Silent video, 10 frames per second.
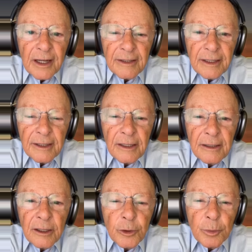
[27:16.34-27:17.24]
Your
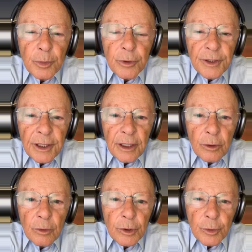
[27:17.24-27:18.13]
offering
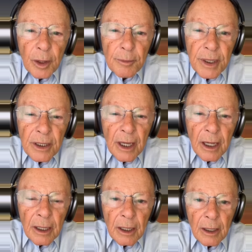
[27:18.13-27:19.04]
has such
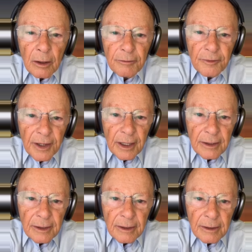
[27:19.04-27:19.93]
a power,
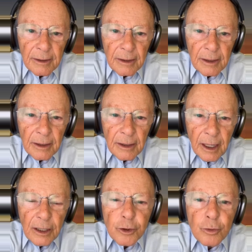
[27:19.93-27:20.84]

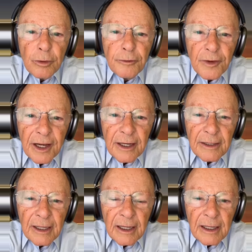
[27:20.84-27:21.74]
like my own
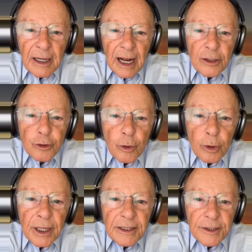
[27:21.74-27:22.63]
offering. Your
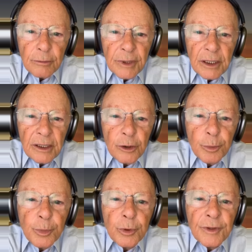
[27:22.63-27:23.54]
offering, your
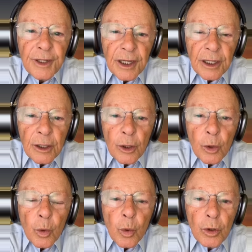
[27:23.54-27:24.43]
prayer has
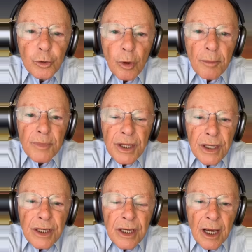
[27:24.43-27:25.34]
as
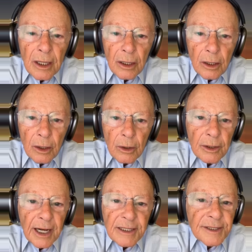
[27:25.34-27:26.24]
much power
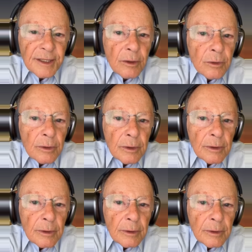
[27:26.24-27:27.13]
as my
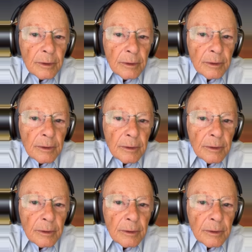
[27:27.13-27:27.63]
prayer.